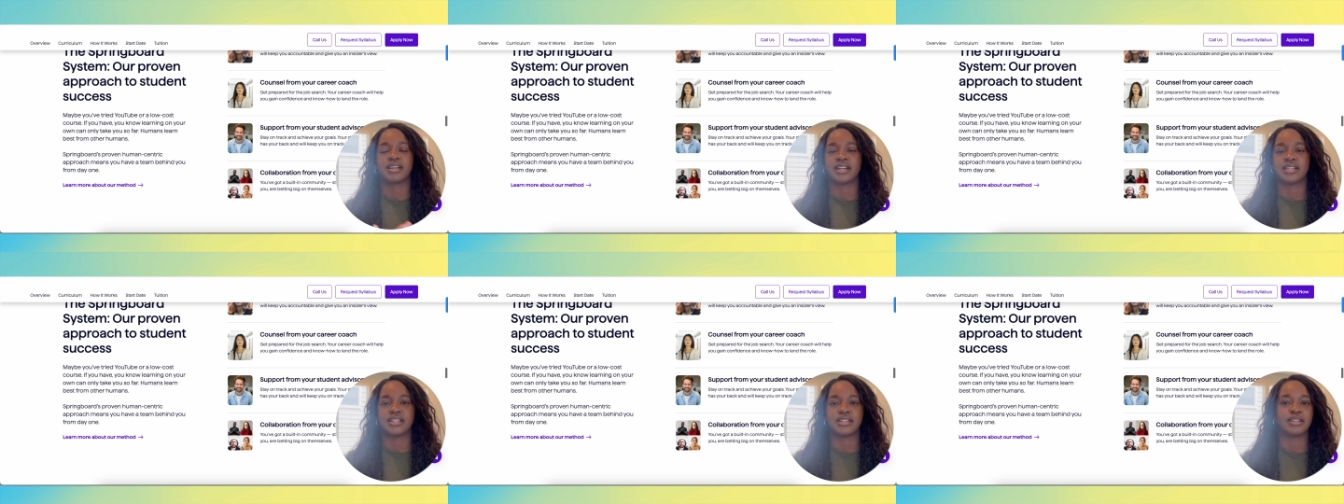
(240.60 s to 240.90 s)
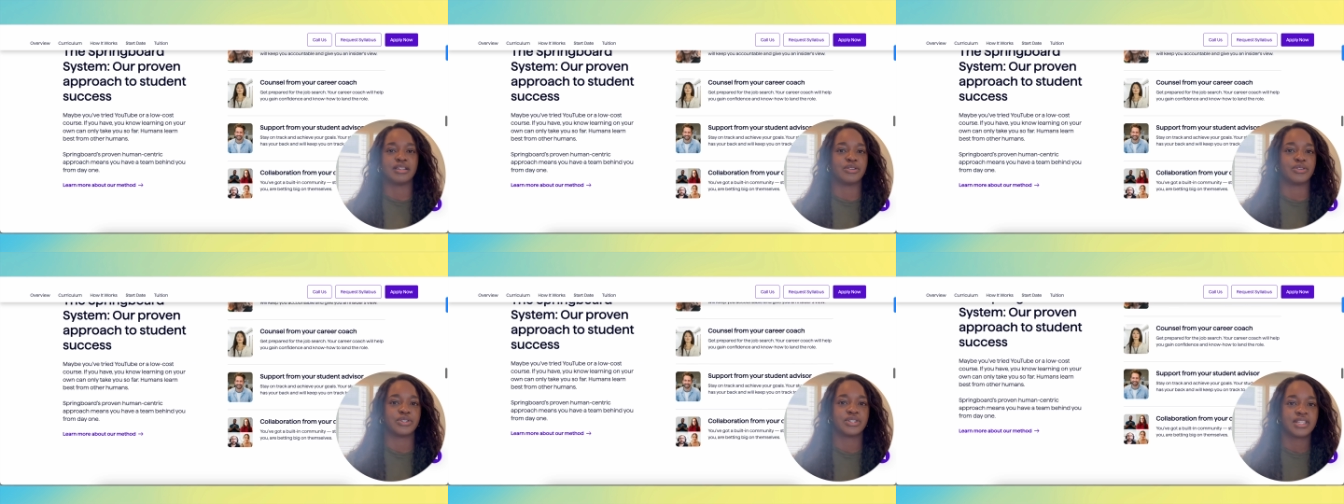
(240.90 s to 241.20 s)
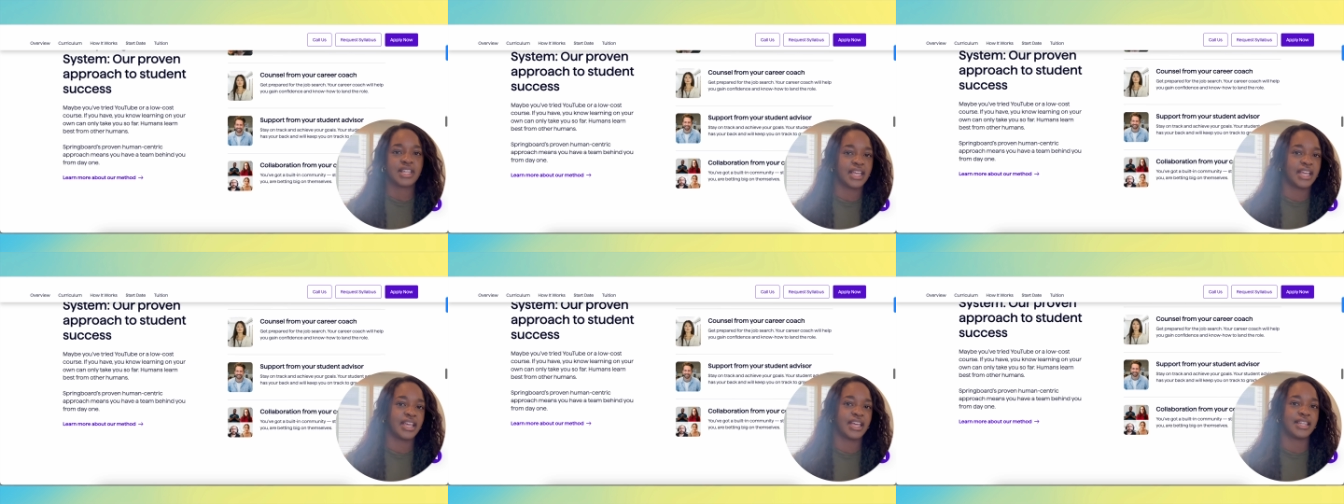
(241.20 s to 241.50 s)
I didn't
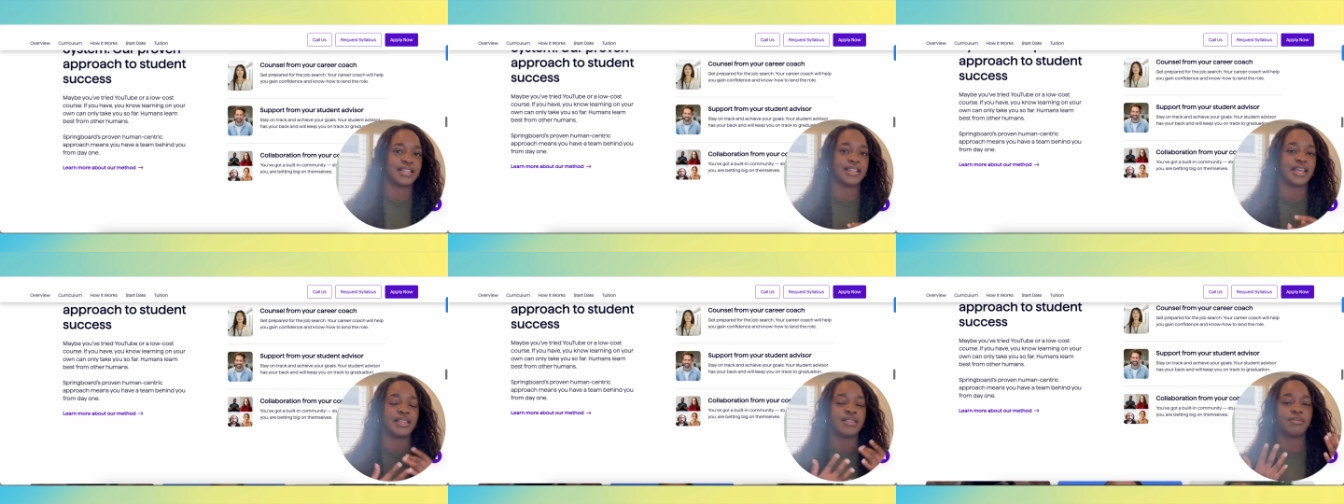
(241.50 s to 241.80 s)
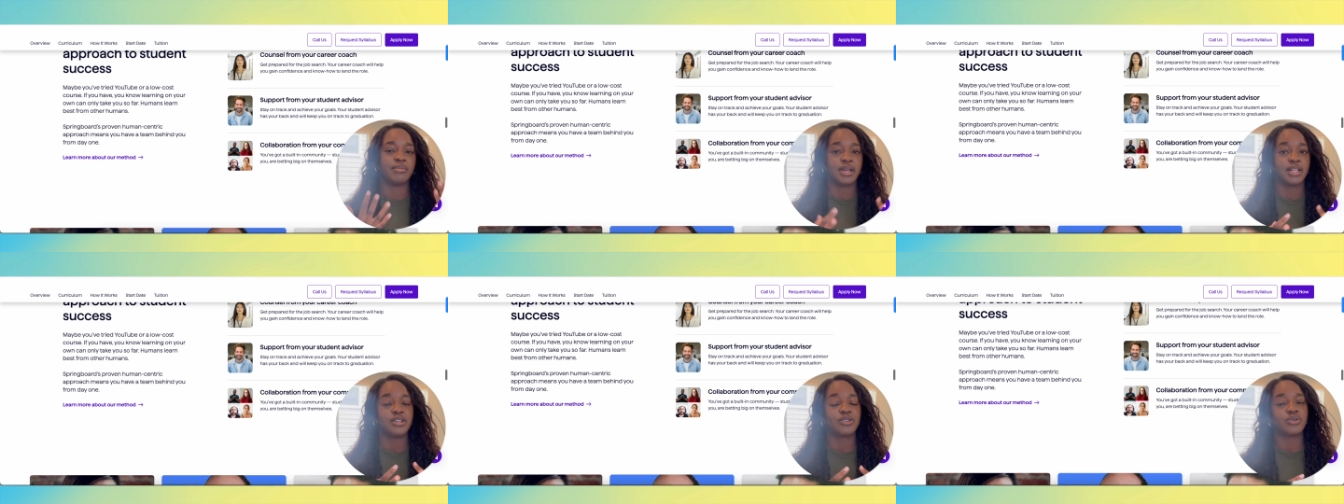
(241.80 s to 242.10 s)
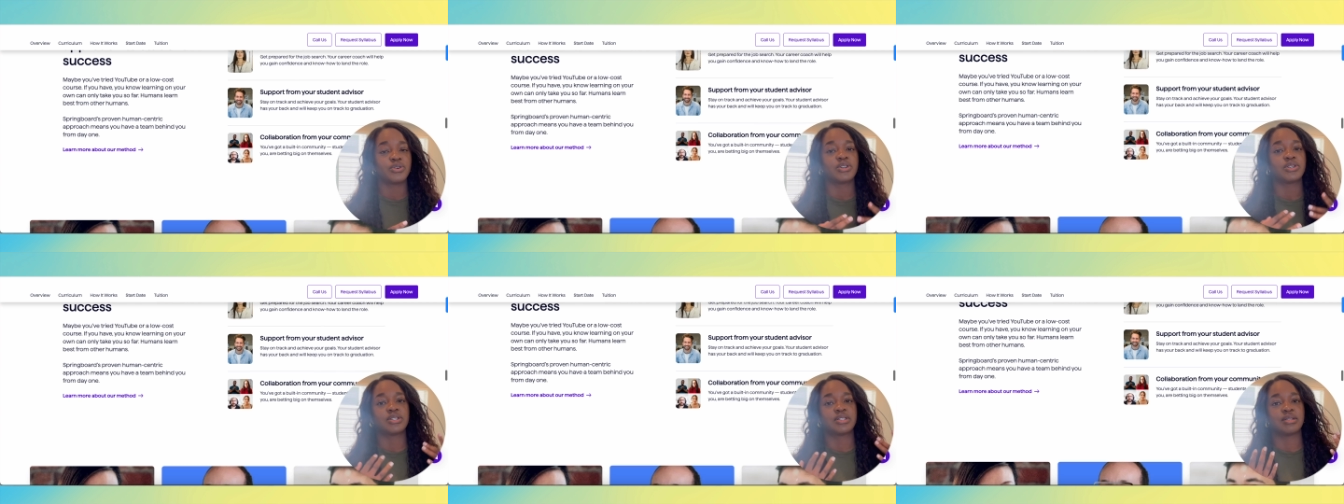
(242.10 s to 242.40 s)
understand. And the
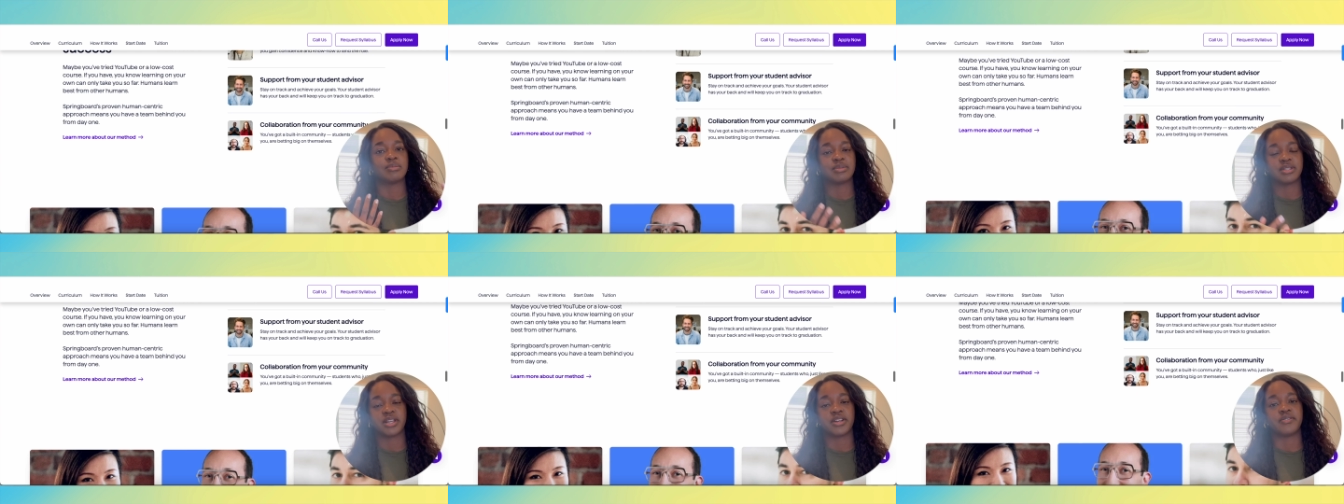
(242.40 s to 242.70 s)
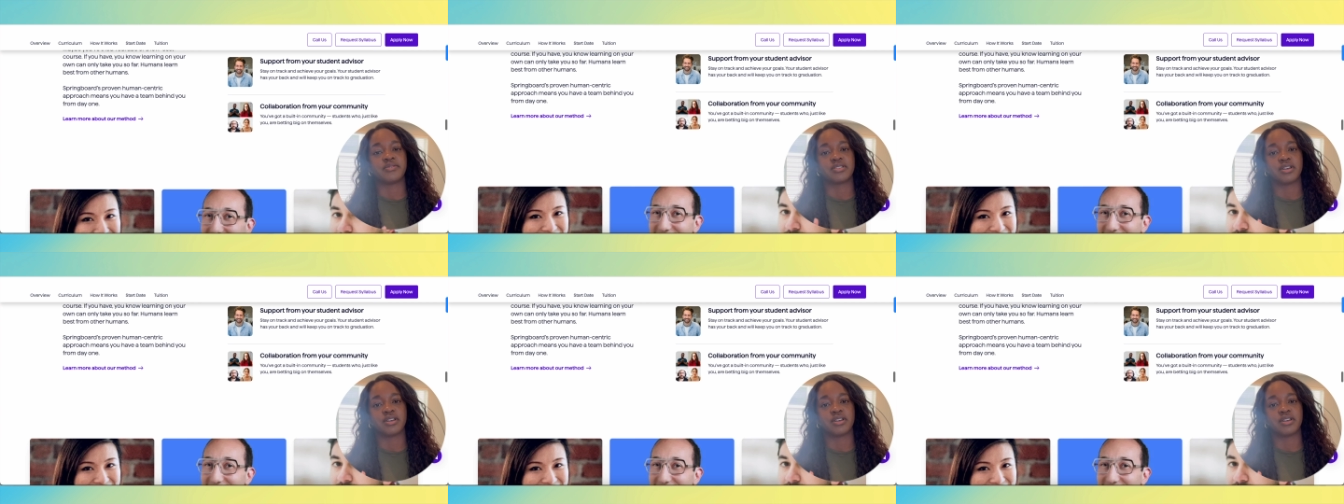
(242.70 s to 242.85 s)
mentors themselves